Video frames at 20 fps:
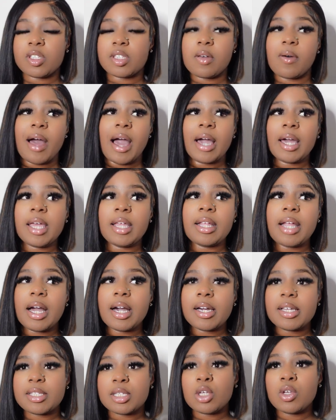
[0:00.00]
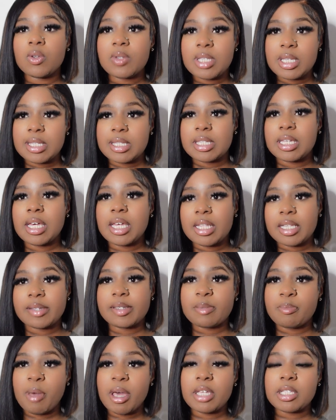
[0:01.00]
So I cannot continue to sit in the
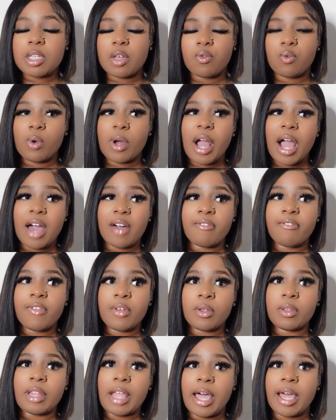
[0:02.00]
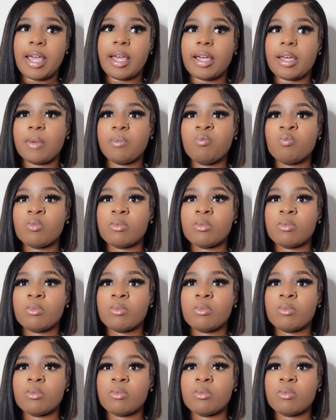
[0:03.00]
space of where I feel like